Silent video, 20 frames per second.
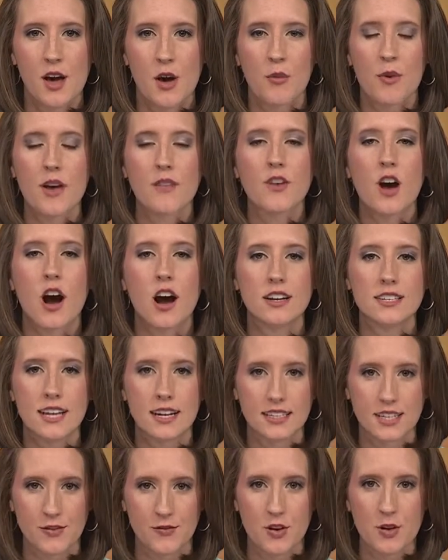we have
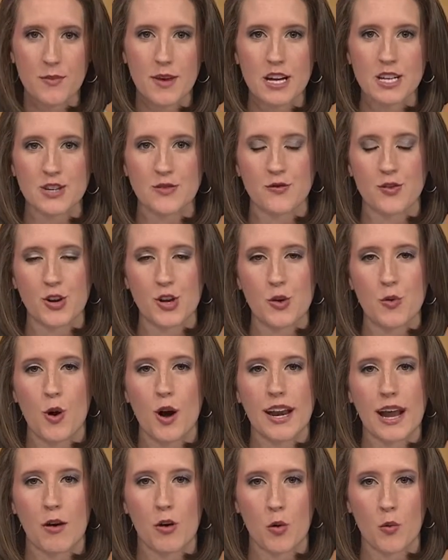contact information for you
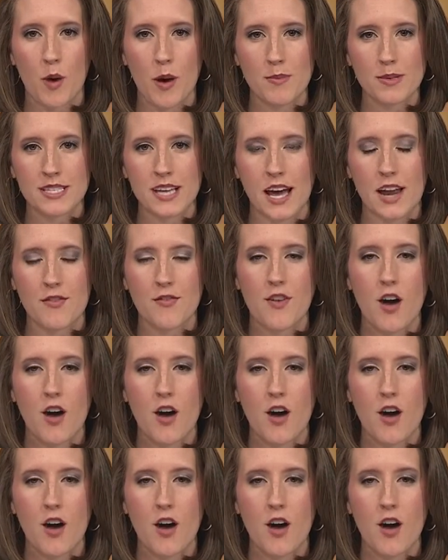on our website,